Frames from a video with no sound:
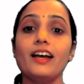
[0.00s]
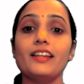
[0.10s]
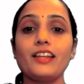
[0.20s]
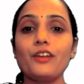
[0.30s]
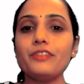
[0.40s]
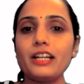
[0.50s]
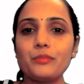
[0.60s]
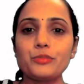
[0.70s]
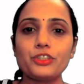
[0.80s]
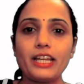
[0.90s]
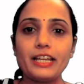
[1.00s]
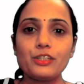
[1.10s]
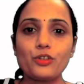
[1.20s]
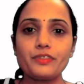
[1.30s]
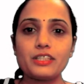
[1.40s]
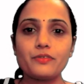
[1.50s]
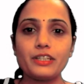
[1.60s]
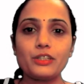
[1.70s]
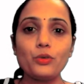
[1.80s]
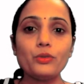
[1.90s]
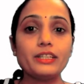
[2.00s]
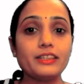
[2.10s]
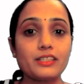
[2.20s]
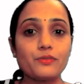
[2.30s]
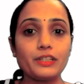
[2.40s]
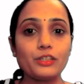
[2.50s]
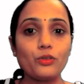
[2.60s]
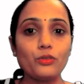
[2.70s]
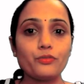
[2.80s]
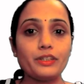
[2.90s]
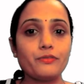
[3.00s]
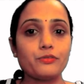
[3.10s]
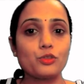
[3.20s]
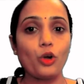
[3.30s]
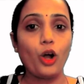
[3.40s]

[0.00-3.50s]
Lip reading: Now we come to the end of this video. In this video, we saw